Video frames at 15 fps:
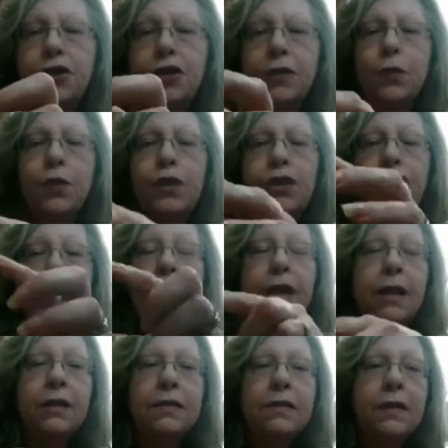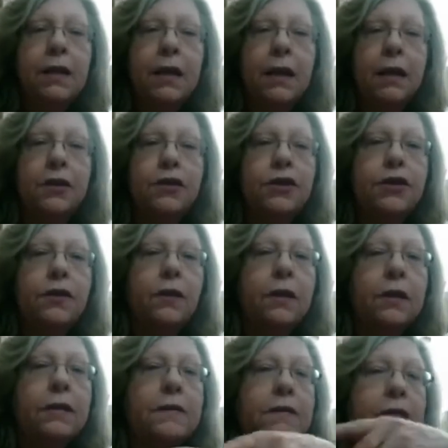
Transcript: When she gets it in, she'll list